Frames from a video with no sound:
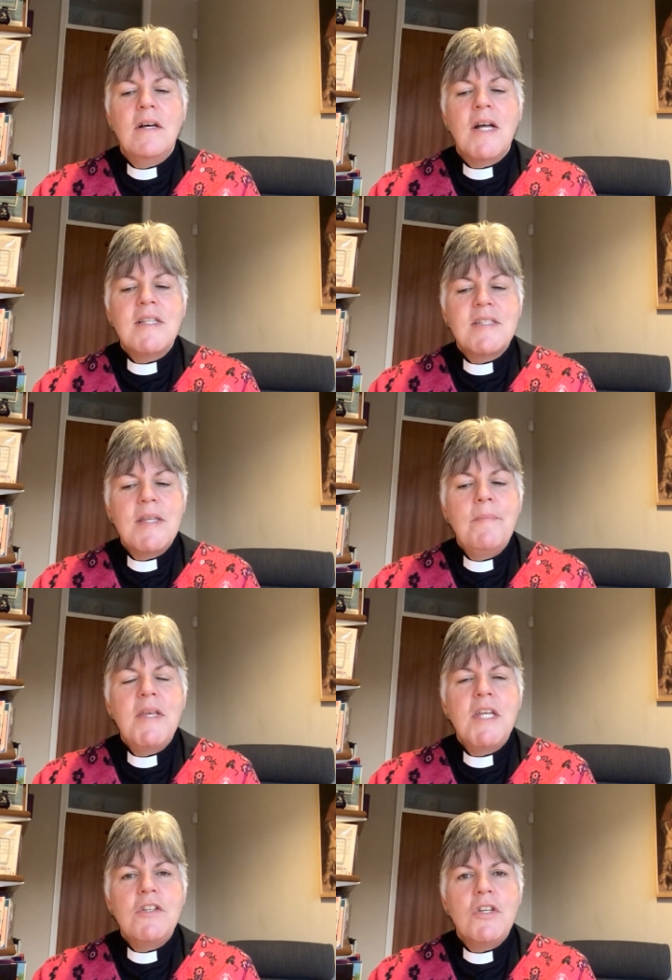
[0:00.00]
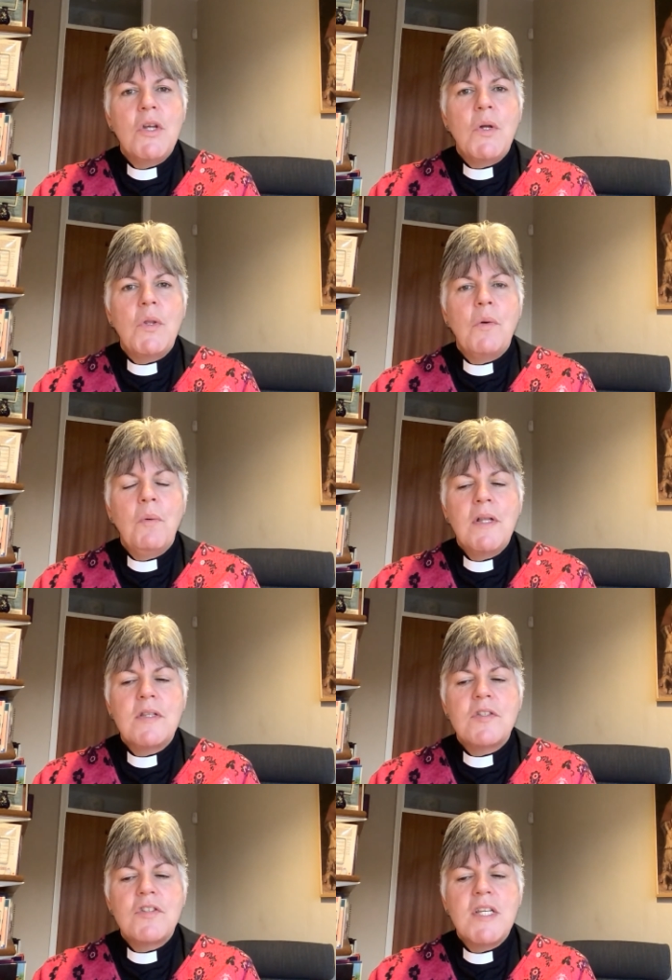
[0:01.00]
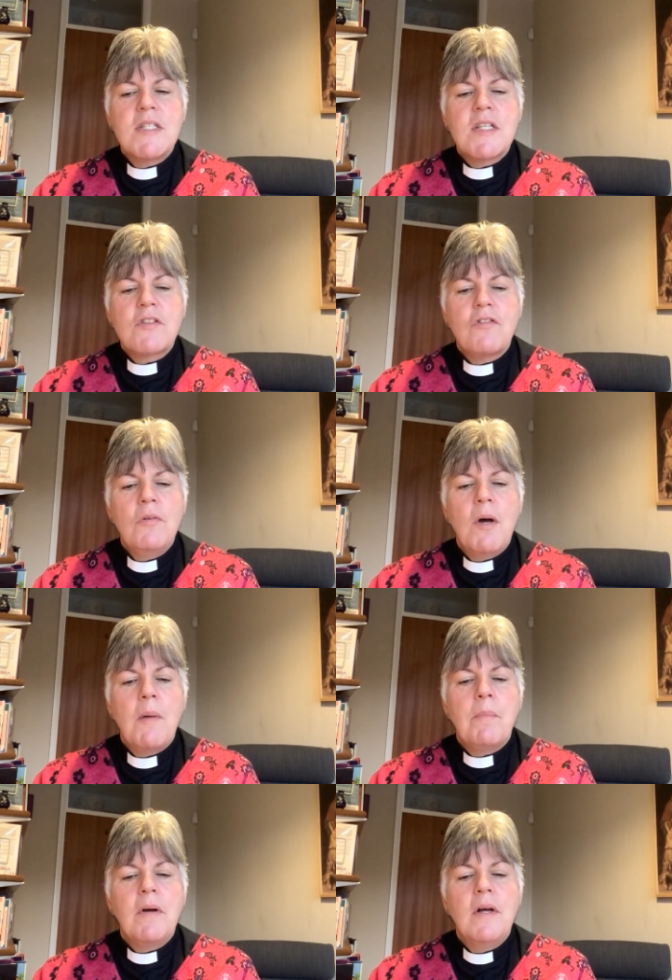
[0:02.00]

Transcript: And Simeon knew that once Jesus grew up,